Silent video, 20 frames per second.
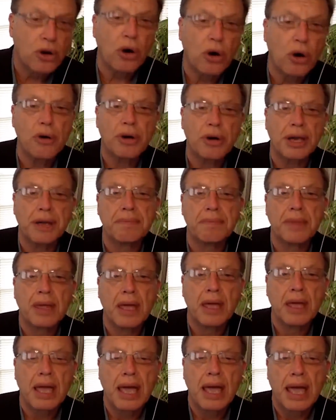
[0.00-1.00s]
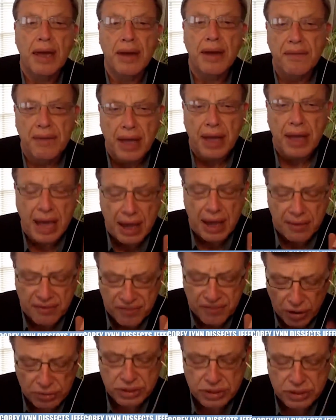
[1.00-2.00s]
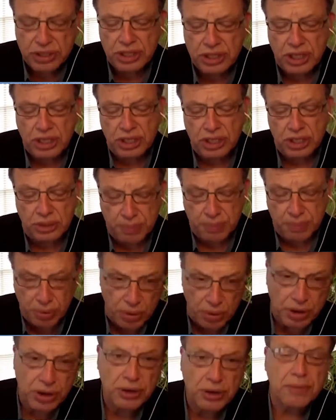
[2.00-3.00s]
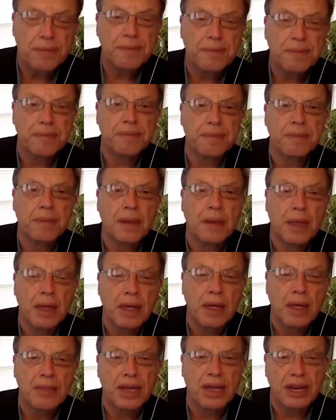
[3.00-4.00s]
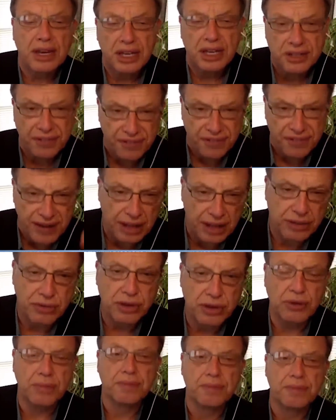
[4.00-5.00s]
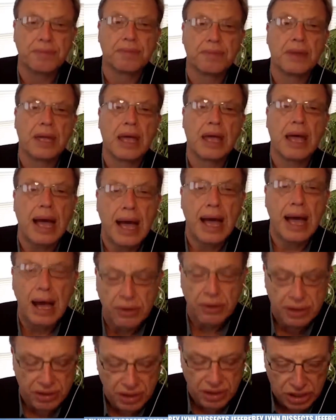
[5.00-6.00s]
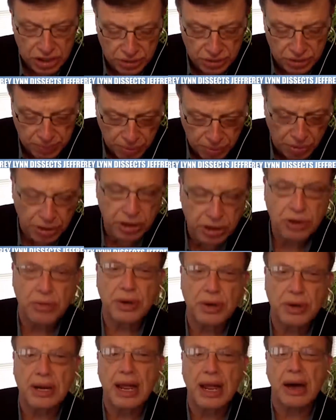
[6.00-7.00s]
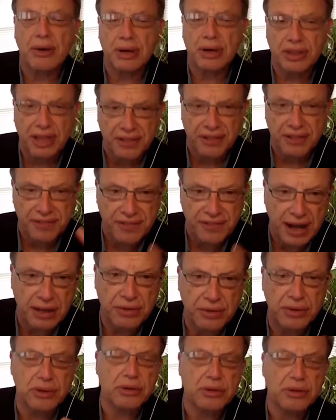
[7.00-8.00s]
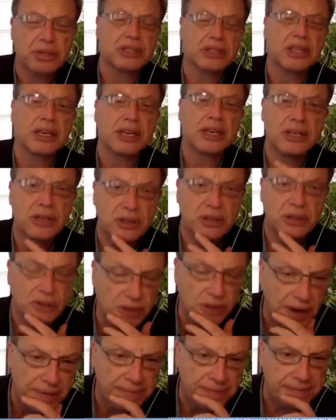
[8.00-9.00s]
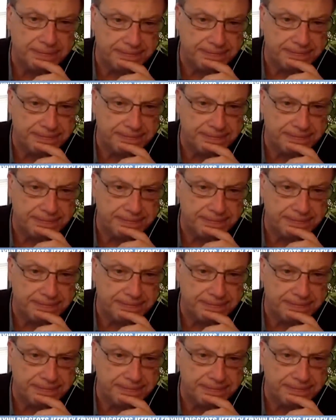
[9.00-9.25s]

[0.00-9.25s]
Corey. Yeah. Folks need to support you. They need to follow you. How can they support you and how can they follow you? Because they need to do that.